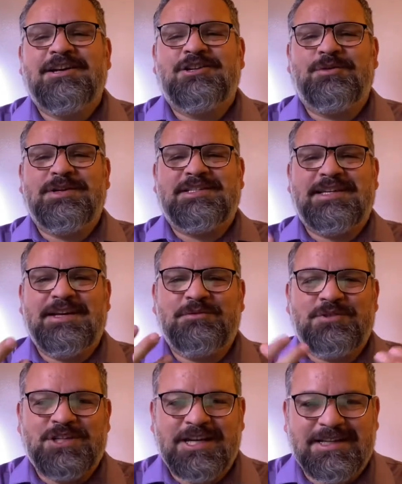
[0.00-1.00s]
to
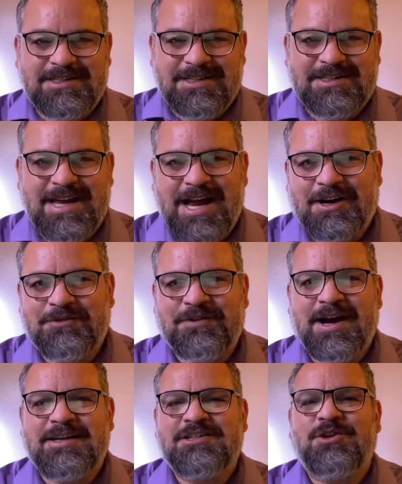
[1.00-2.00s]
receive Jesus'
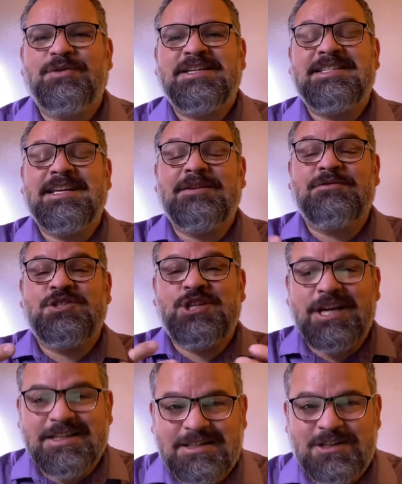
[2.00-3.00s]
sacrifice, to receive
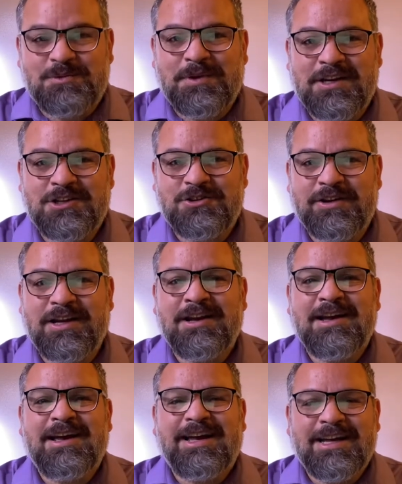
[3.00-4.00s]
Jesus' ministry
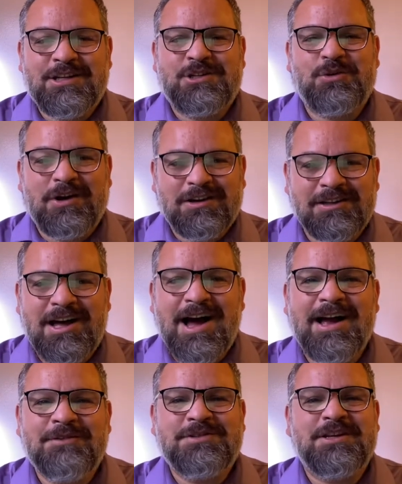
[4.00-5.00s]
into our
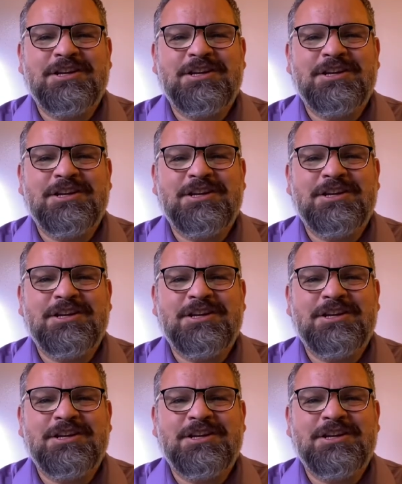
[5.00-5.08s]
lives.